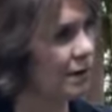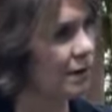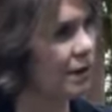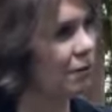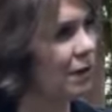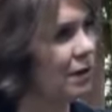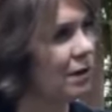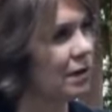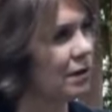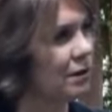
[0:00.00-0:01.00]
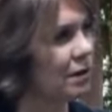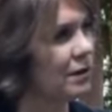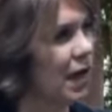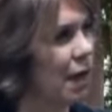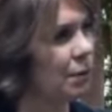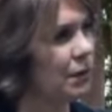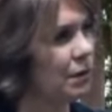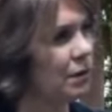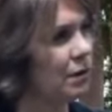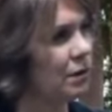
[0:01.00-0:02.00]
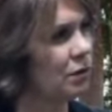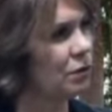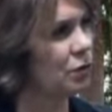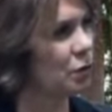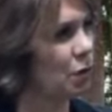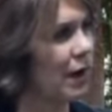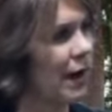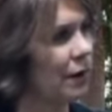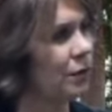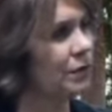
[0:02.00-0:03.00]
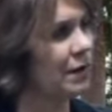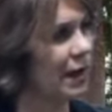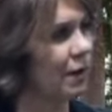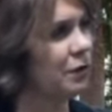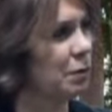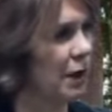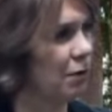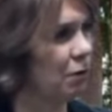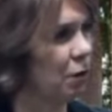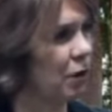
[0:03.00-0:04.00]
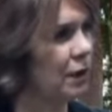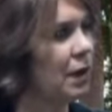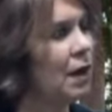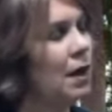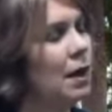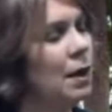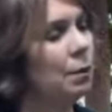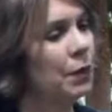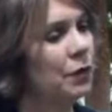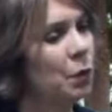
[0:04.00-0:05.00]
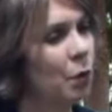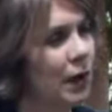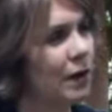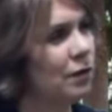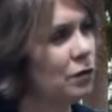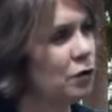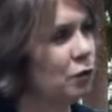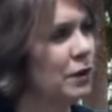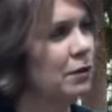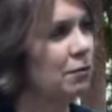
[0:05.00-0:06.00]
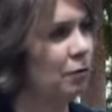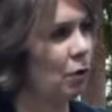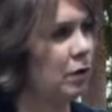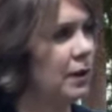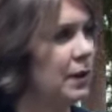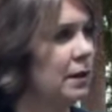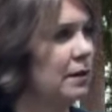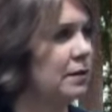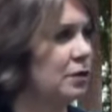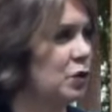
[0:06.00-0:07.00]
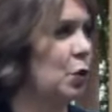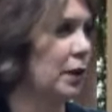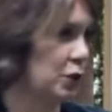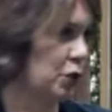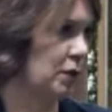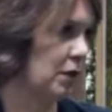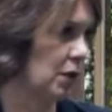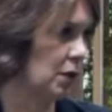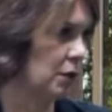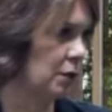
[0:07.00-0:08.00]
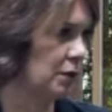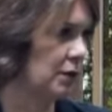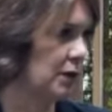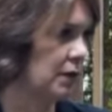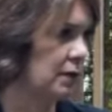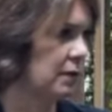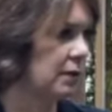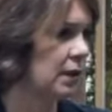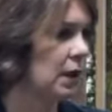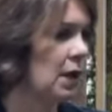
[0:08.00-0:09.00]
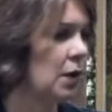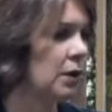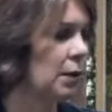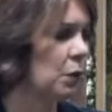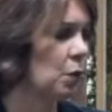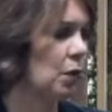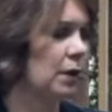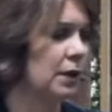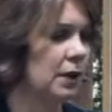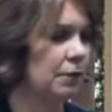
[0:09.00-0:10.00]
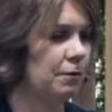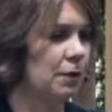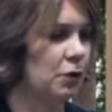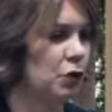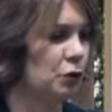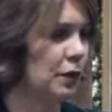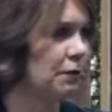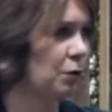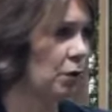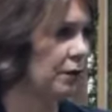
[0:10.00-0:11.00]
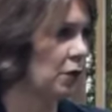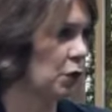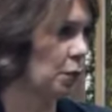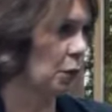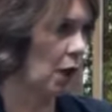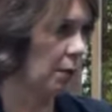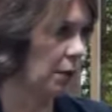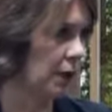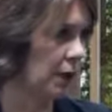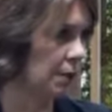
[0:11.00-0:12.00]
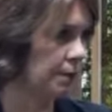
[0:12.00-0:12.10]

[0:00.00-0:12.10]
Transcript: then if anything does happen to your house, they have to pay for it. But the way the tree falling situation goes is, number one, if a tree falls on your property,